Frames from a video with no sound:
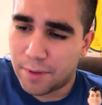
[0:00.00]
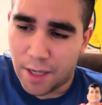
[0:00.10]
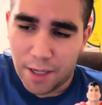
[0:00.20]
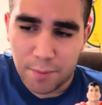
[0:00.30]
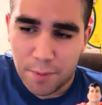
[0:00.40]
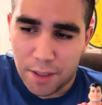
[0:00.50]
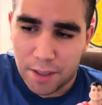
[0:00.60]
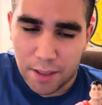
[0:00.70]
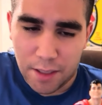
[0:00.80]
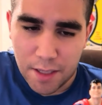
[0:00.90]
besides
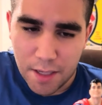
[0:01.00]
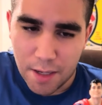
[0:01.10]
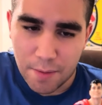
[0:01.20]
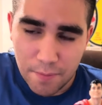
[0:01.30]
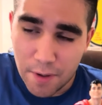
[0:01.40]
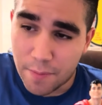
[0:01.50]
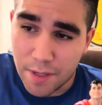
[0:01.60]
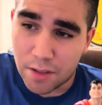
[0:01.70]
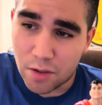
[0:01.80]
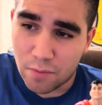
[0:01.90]
being a, a
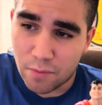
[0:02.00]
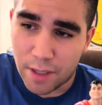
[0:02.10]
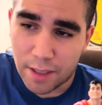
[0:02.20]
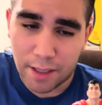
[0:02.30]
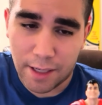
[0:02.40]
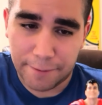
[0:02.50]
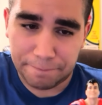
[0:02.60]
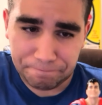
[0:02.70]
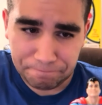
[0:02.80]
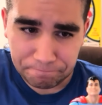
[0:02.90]
big Superman guy,
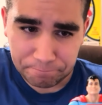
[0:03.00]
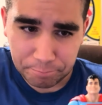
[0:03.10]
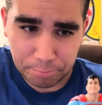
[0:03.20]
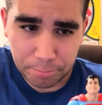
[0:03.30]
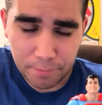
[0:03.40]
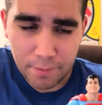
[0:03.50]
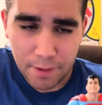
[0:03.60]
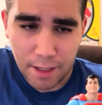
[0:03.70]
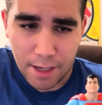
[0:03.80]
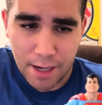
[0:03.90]

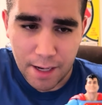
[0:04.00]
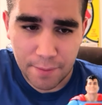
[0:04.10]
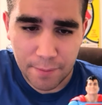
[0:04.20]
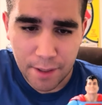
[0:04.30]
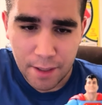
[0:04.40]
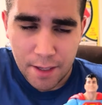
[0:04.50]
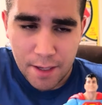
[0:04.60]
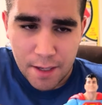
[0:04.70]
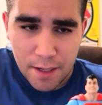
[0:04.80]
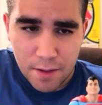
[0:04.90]
um,
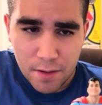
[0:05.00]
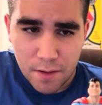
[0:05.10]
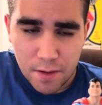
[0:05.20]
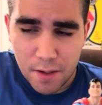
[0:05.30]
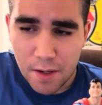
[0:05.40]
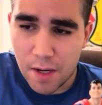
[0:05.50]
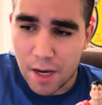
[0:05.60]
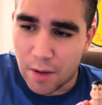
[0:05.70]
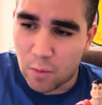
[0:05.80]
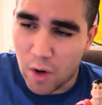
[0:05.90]

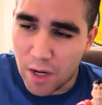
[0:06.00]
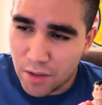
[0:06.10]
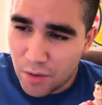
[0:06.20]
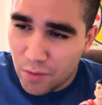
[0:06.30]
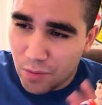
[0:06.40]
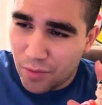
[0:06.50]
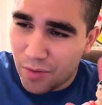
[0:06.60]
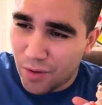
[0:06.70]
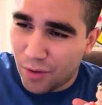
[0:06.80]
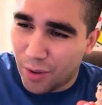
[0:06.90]
I want to
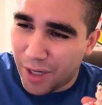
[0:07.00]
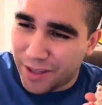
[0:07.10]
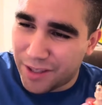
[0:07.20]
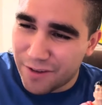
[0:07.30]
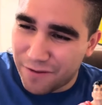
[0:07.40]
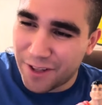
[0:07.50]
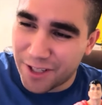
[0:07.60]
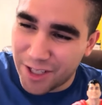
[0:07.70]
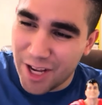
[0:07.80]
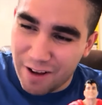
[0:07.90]
look at the
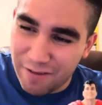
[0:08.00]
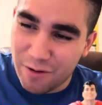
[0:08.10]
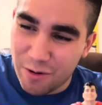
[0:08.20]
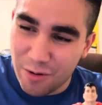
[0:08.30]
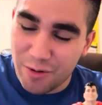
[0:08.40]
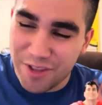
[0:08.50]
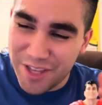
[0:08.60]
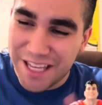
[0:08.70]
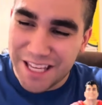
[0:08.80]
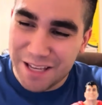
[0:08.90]
philosophical
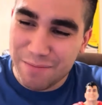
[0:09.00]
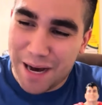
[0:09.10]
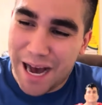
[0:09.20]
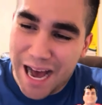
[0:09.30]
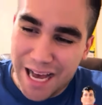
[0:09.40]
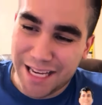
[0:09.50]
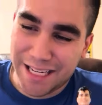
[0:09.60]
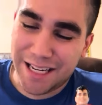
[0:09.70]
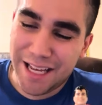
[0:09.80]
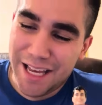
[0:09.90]
thinking
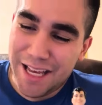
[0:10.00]
behind